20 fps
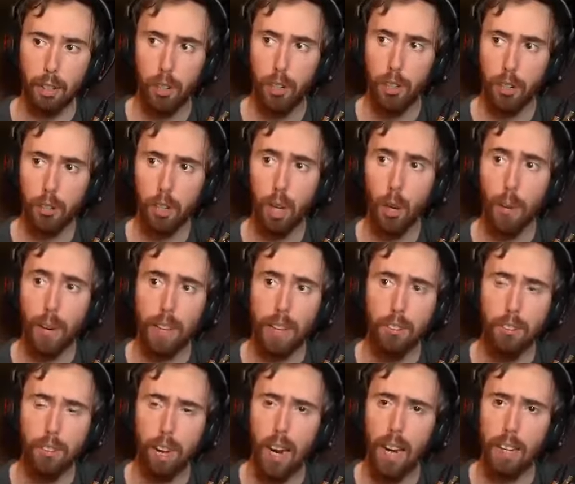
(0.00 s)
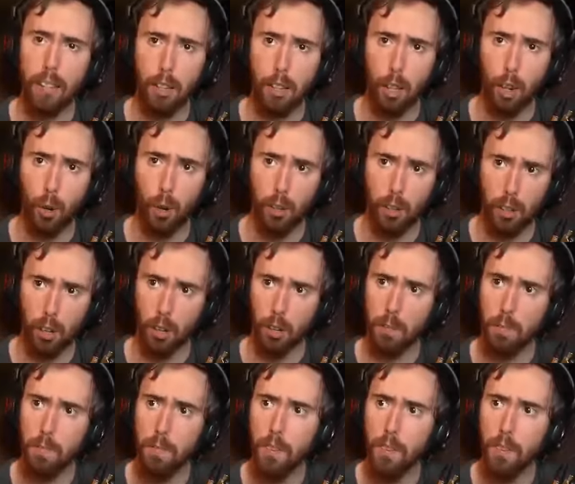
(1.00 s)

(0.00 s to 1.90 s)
let's go inside to Durotar.